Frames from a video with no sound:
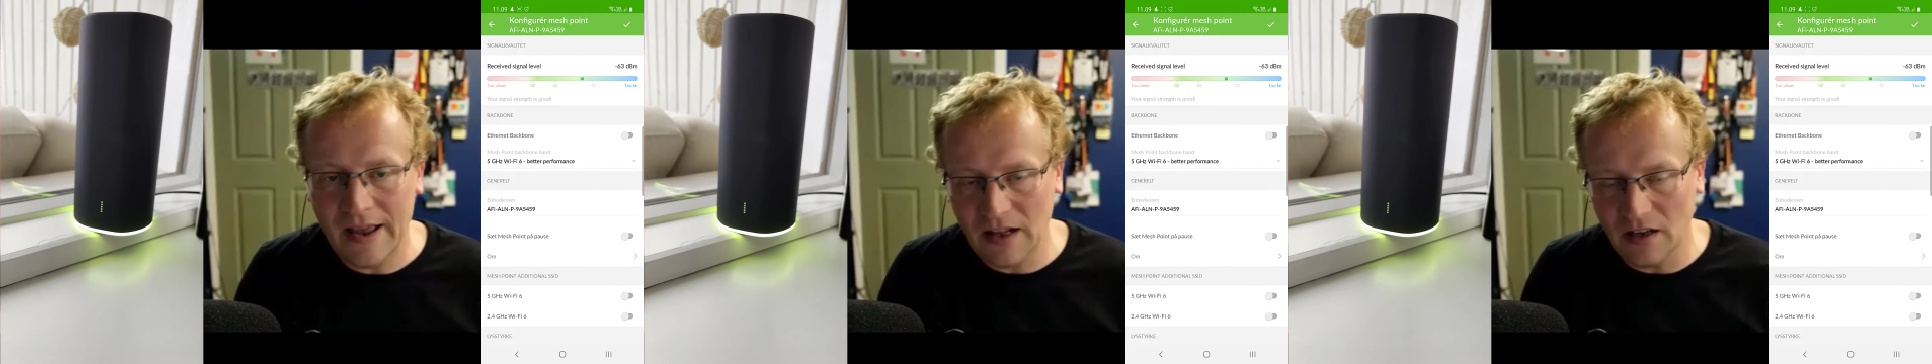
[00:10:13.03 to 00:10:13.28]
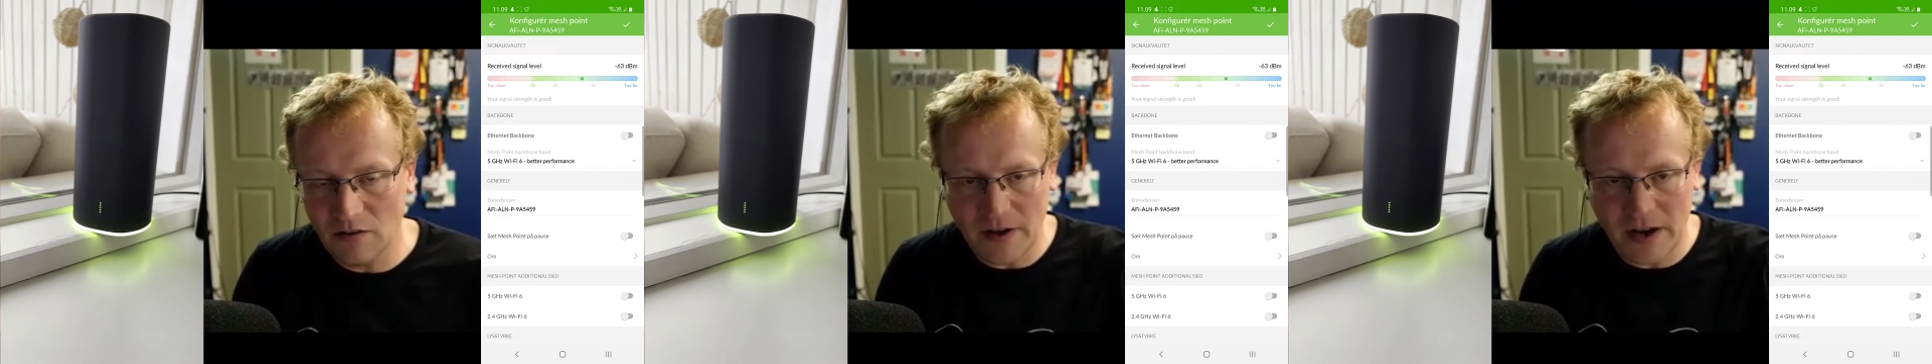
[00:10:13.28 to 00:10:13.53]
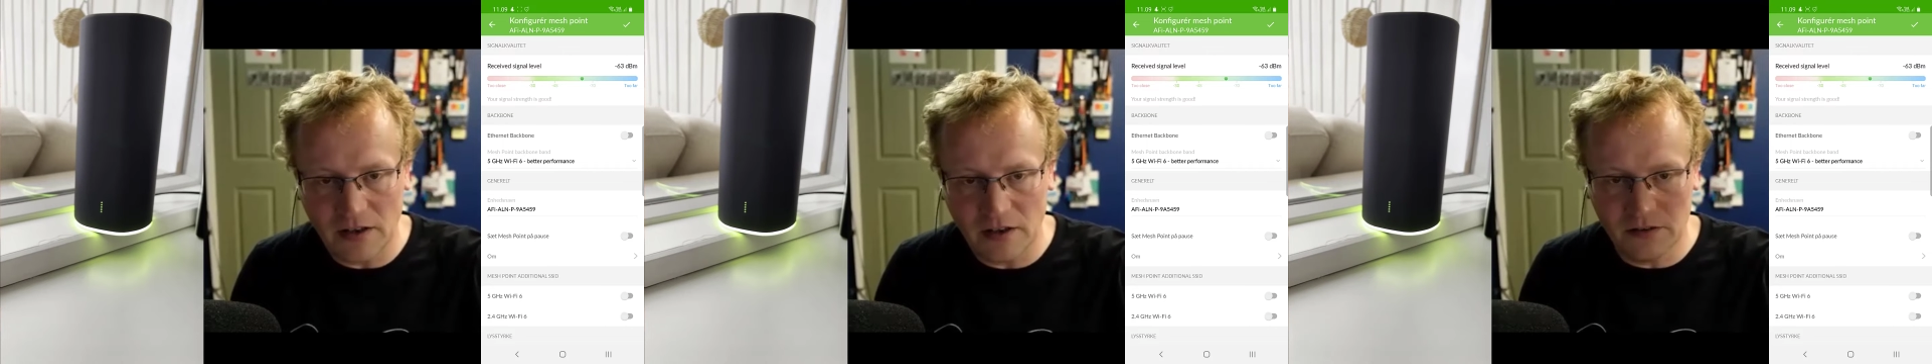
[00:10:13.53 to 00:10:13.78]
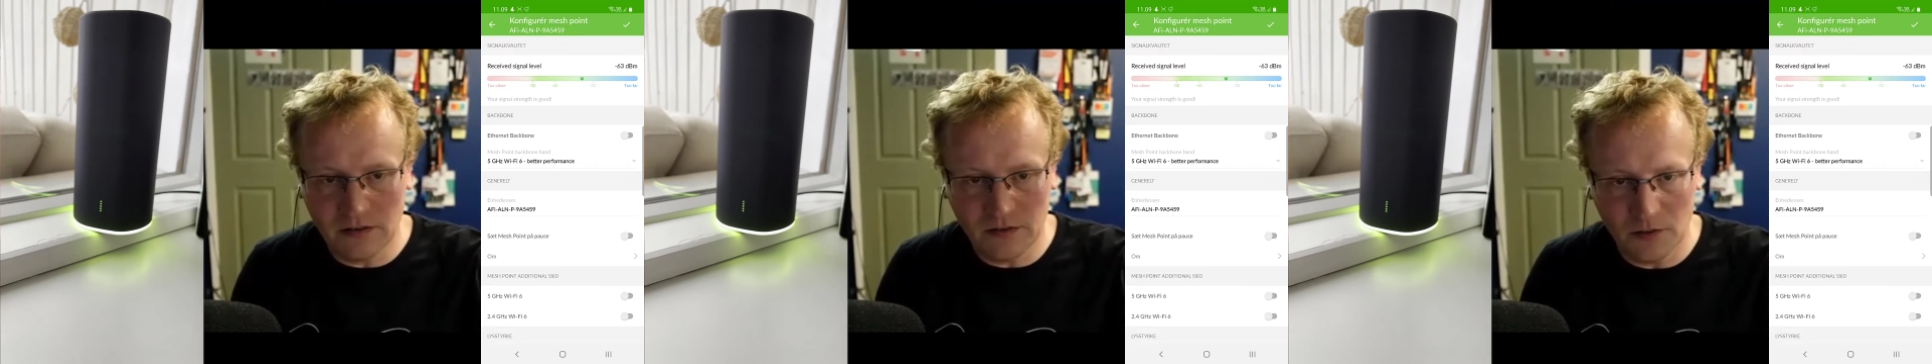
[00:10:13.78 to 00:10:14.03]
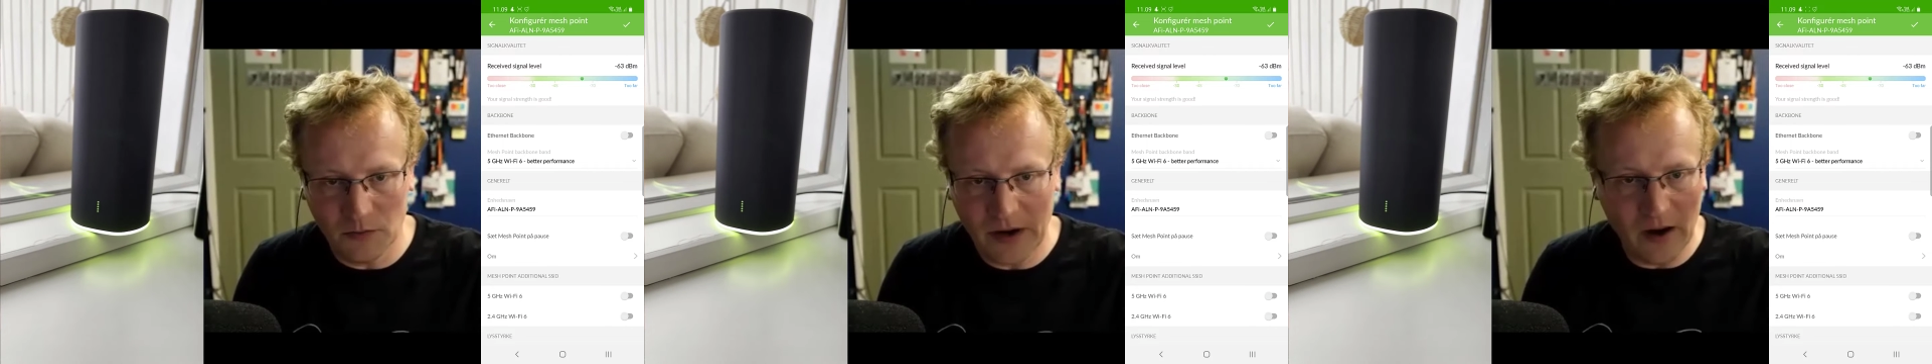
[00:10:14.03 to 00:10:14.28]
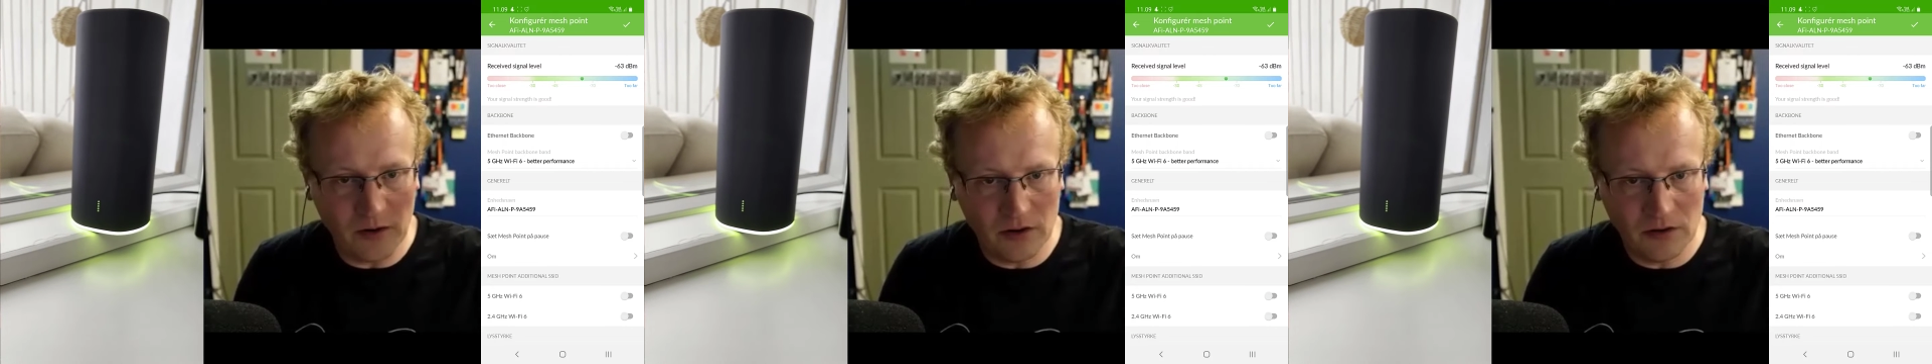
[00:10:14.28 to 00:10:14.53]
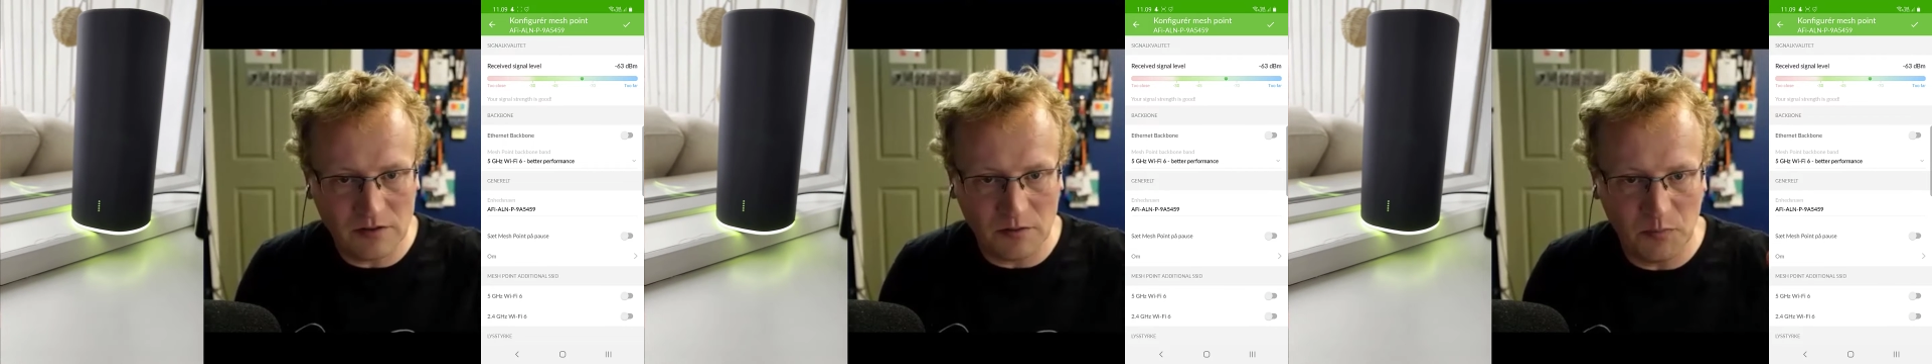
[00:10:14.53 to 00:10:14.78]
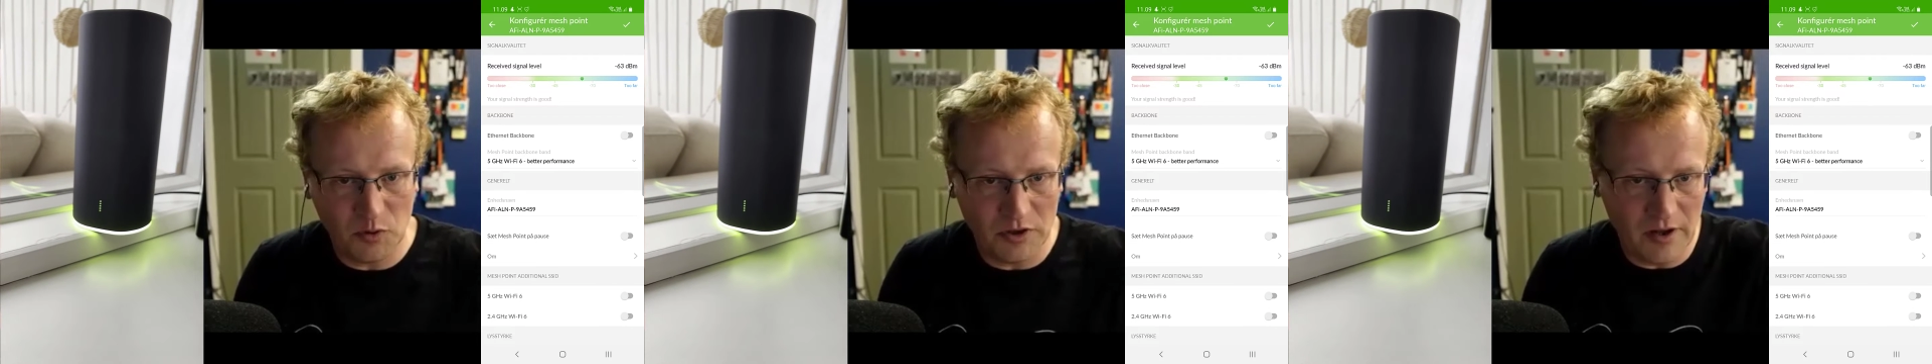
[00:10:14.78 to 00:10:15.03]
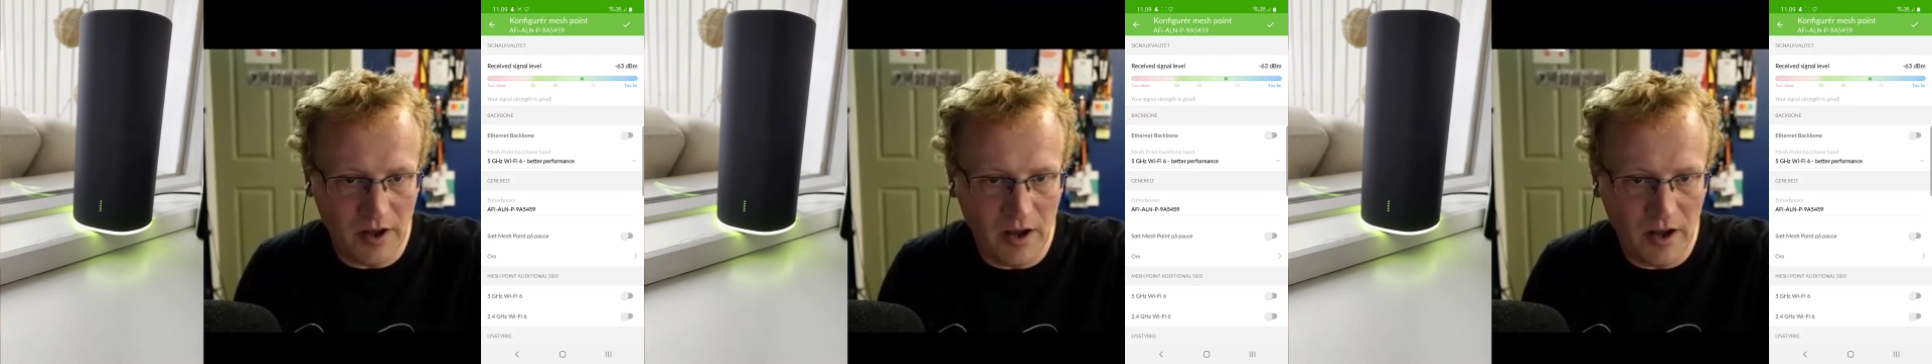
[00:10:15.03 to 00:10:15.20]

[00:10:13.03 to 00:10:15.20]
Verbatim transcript: elevated the router, so put it